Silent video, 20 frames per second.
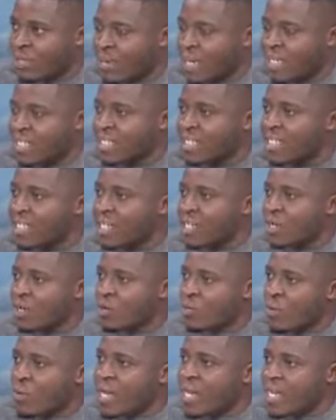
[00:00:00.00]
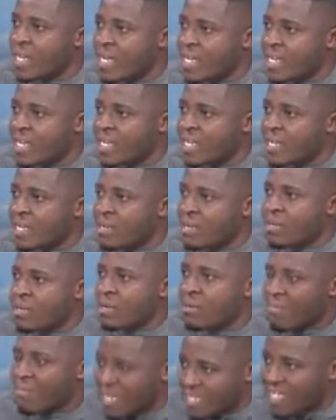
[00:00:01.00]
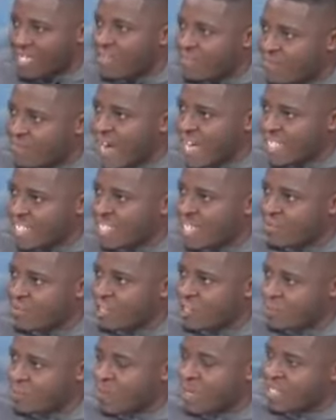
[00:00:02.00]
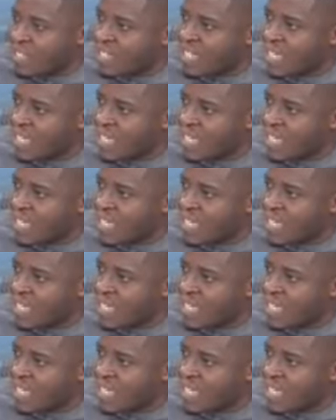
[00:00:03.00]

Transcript: But we must invite the respect